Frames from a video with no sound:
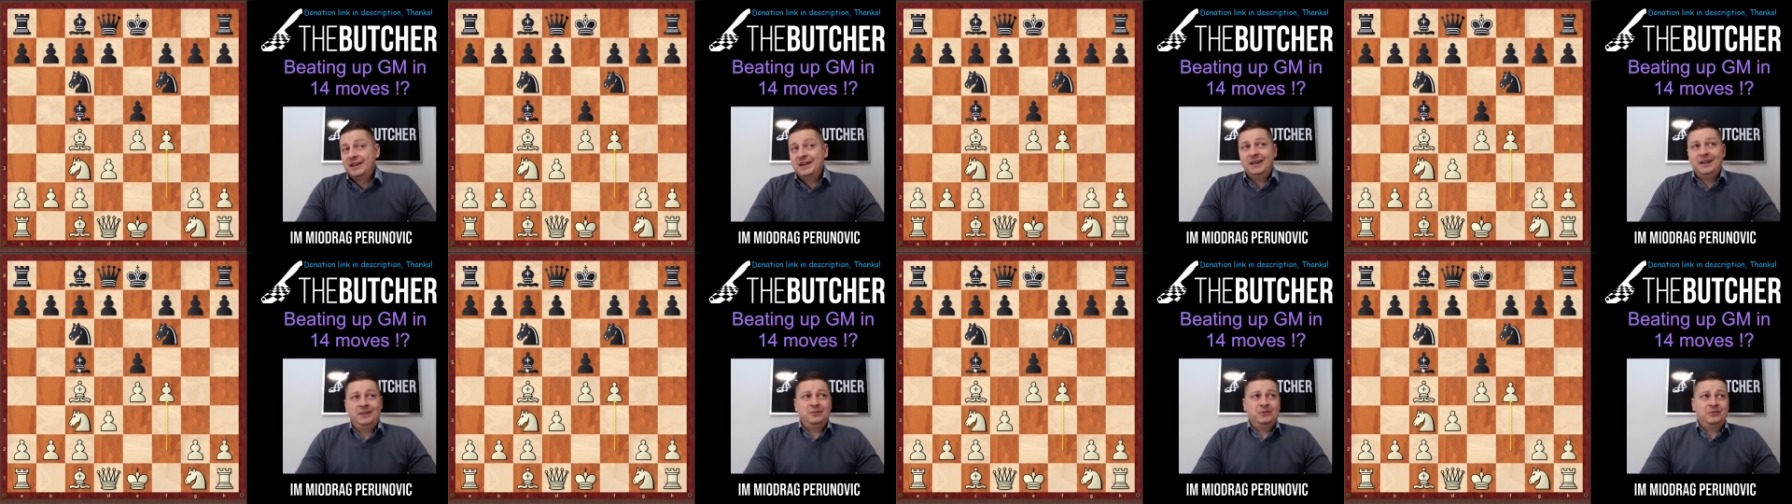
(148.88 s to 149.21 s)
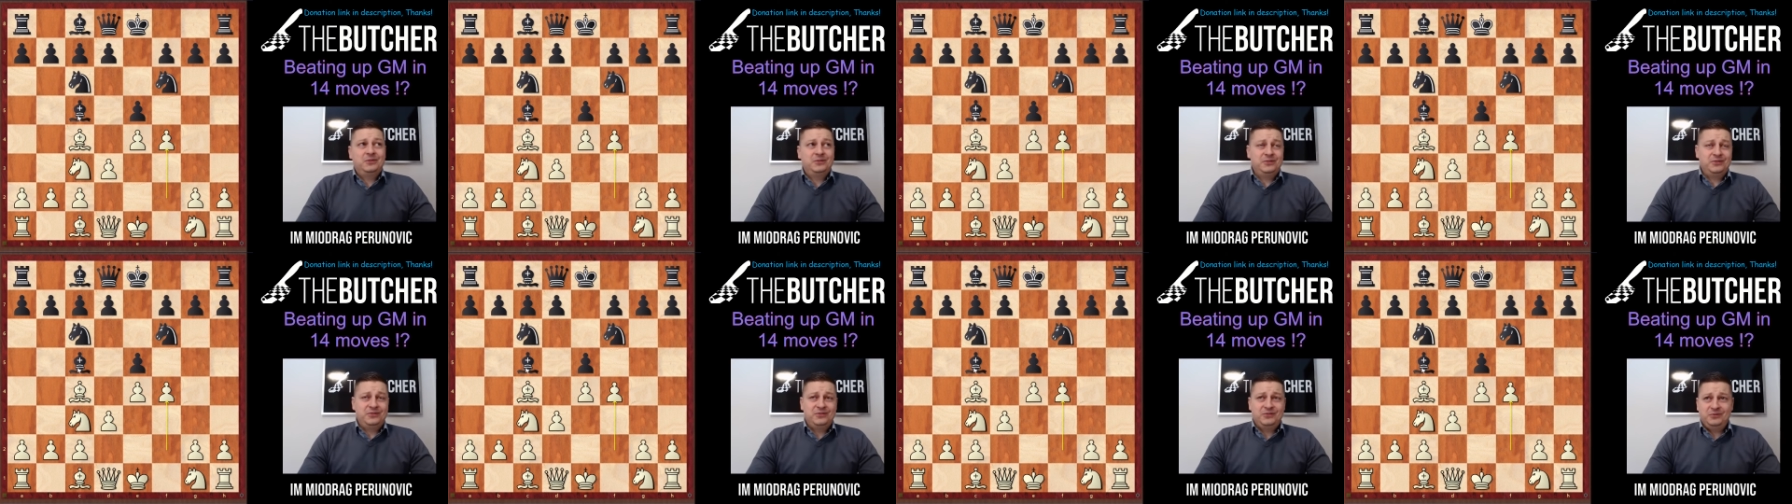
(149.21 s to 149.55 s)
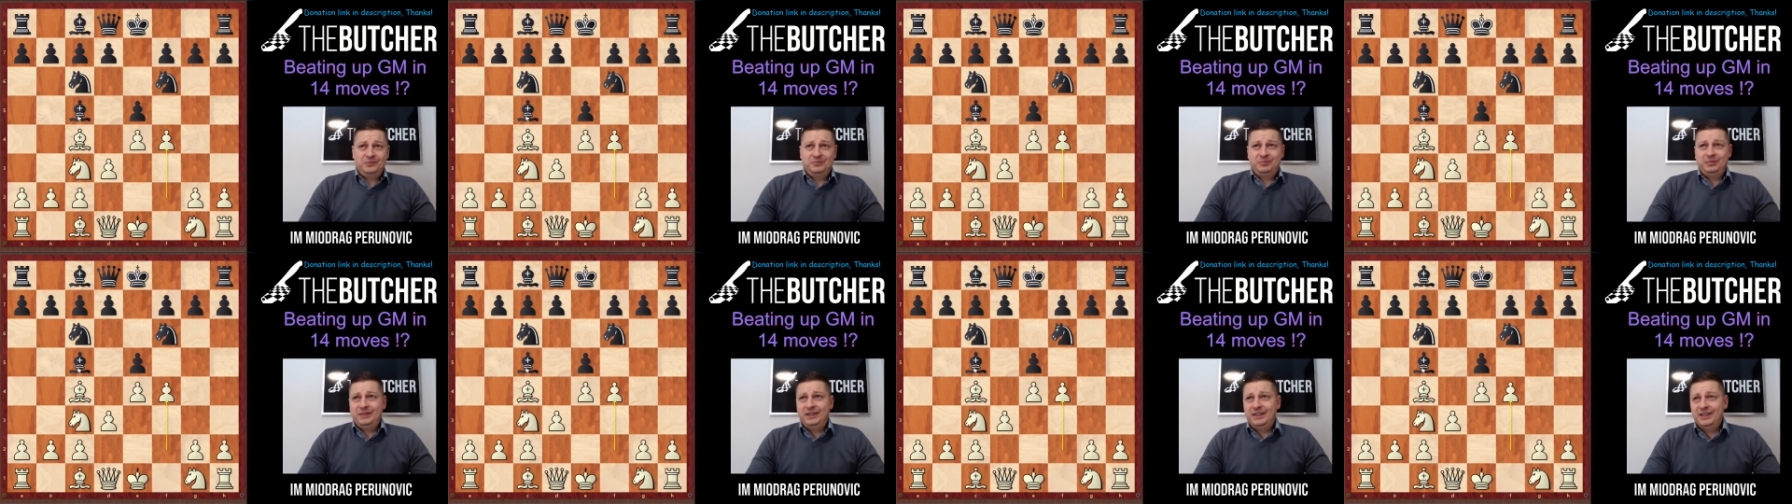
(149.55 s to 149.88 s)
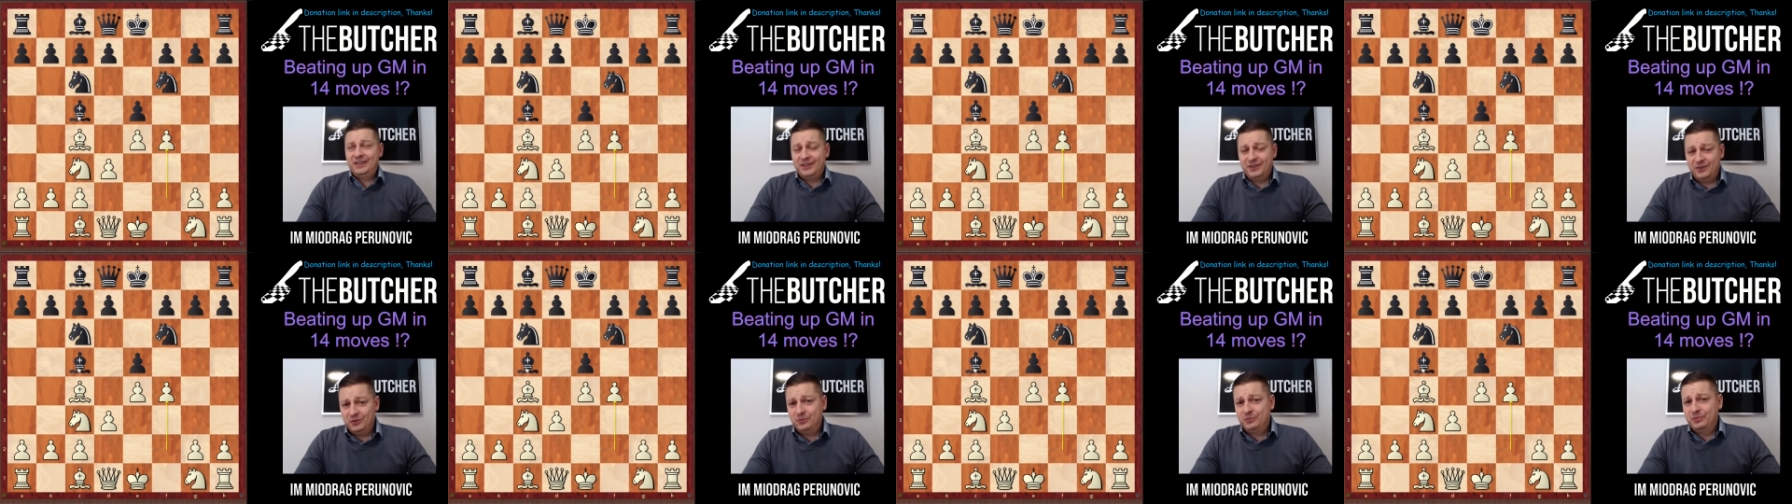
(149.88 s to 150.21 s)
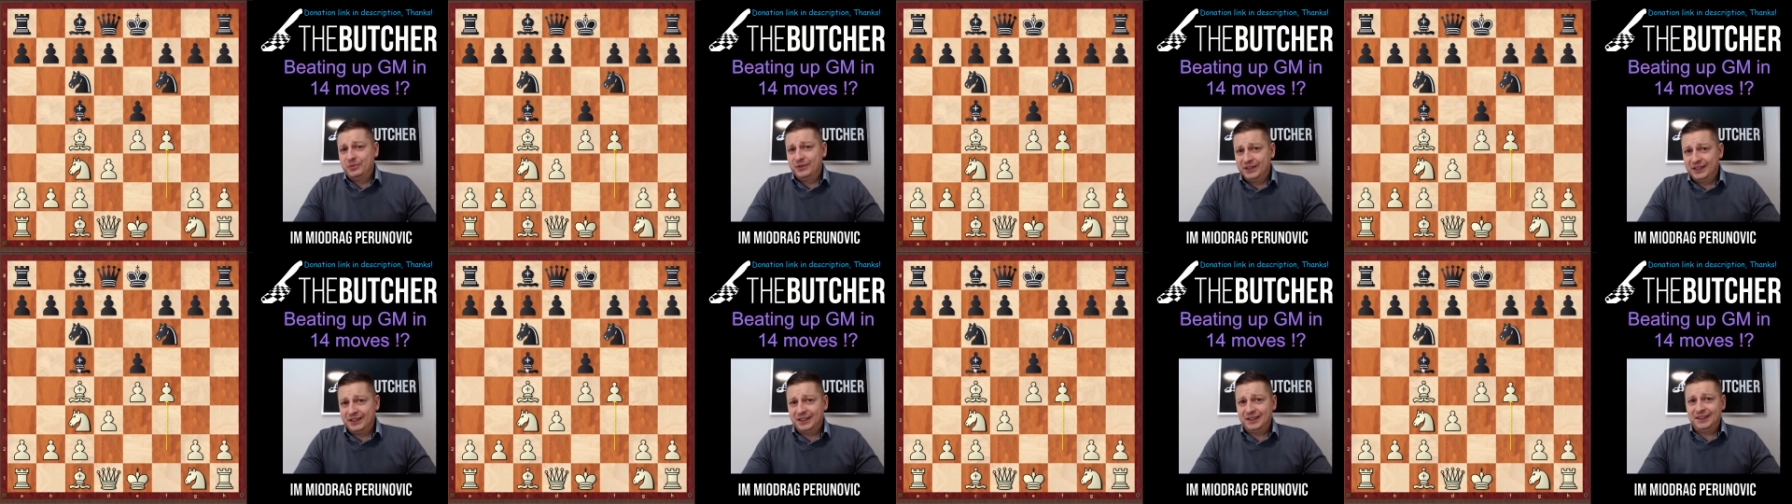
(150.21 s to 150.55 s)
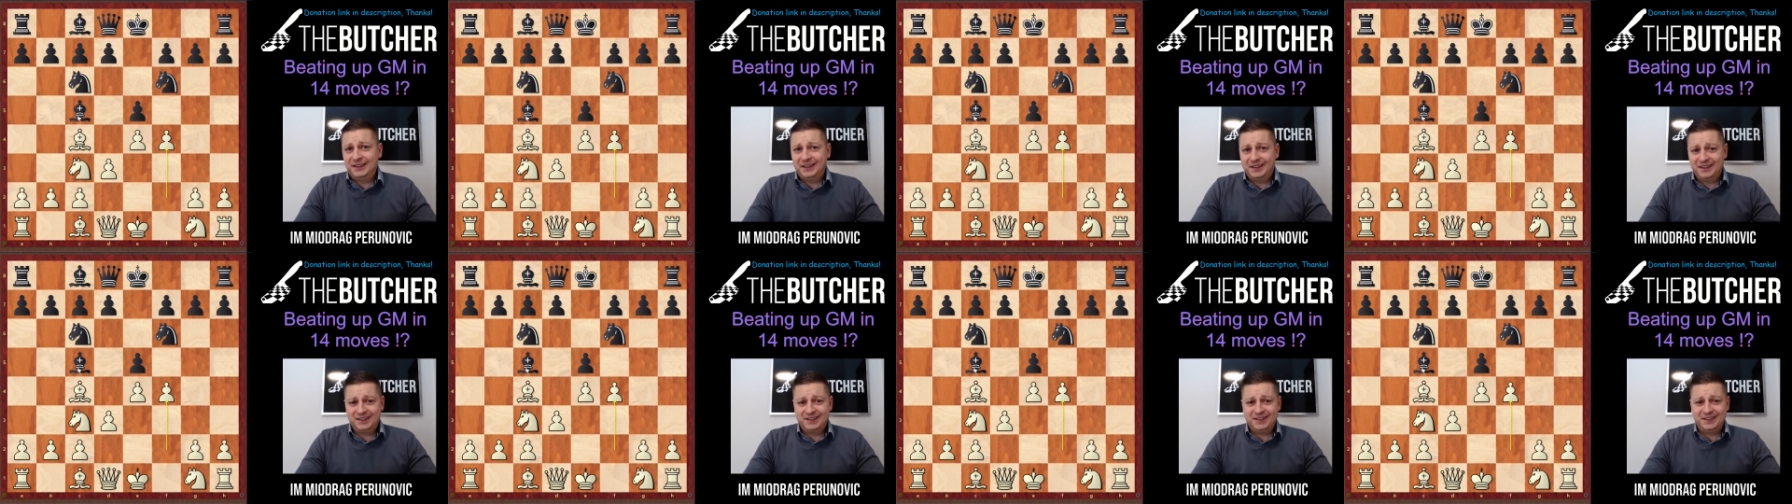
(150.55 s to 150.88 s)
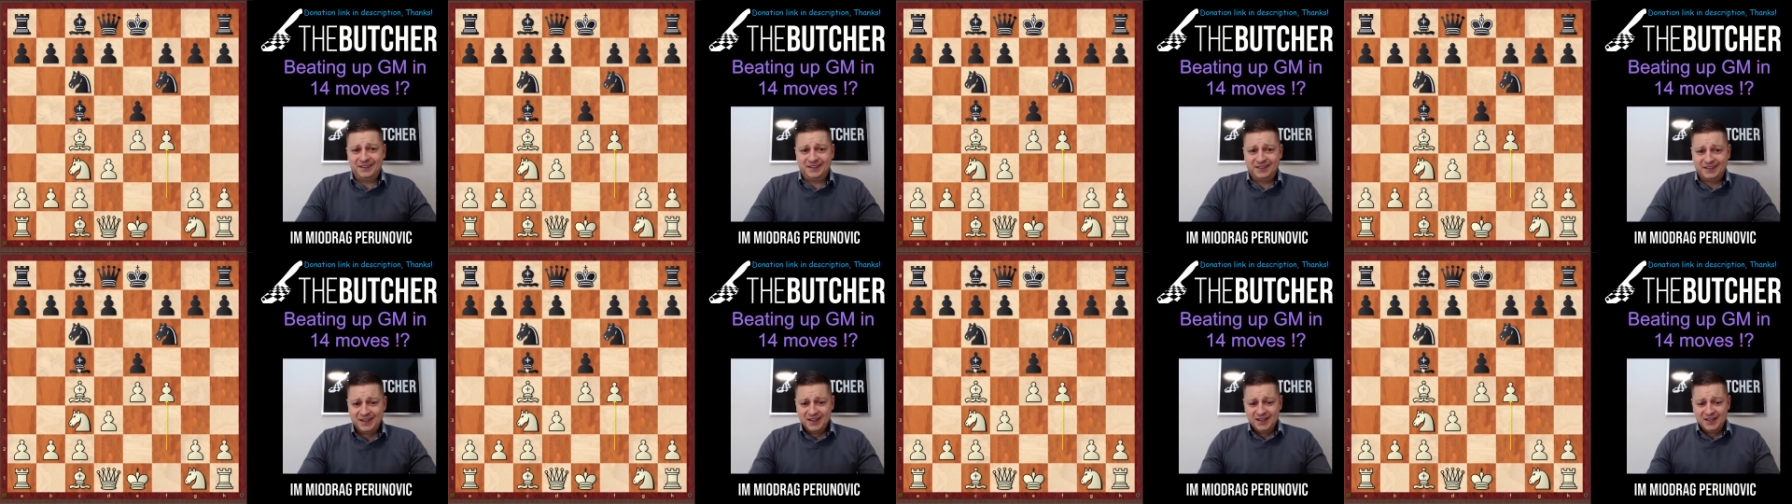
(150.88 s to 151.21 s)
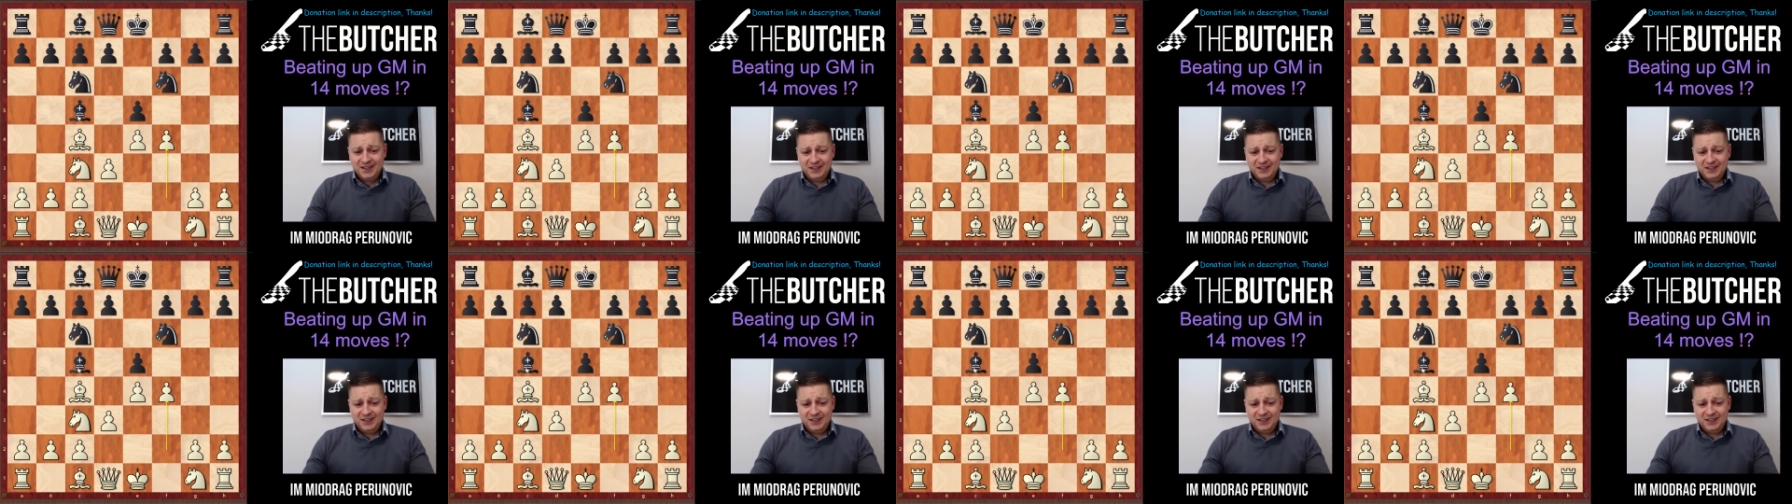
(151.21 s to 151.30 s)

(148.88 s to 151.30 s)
how could you play an opening like this?